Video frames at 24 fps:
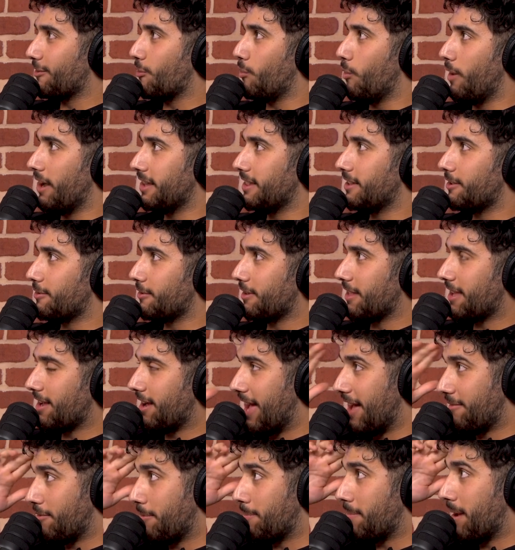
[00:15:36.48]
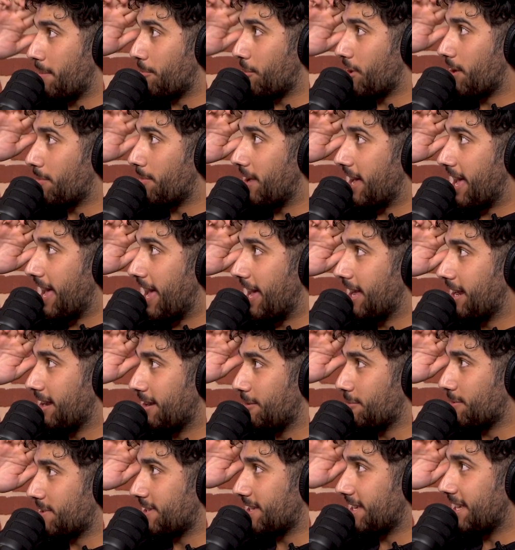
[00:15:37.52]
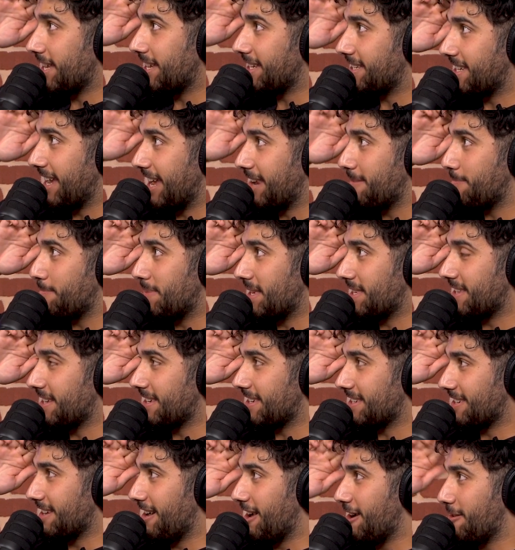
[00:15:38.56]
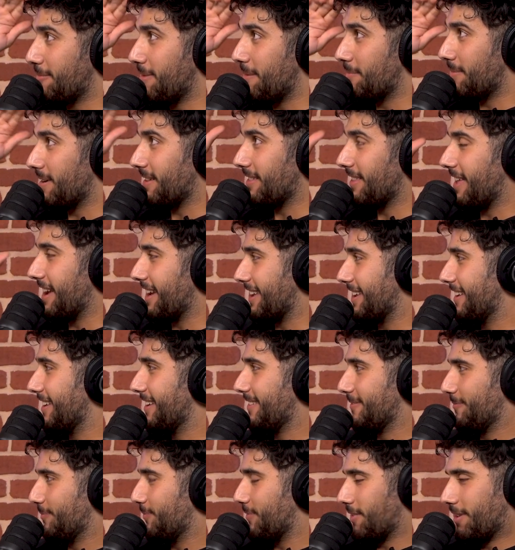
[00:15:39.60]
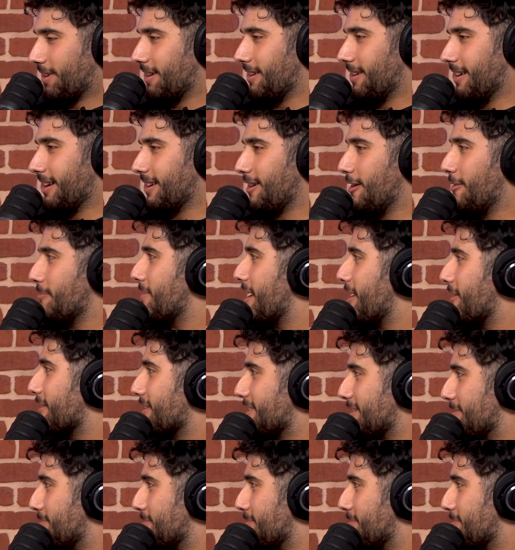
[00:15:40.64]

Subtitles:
quite literally, I have a memory in my head. It was year 10 business. I remember like I got merits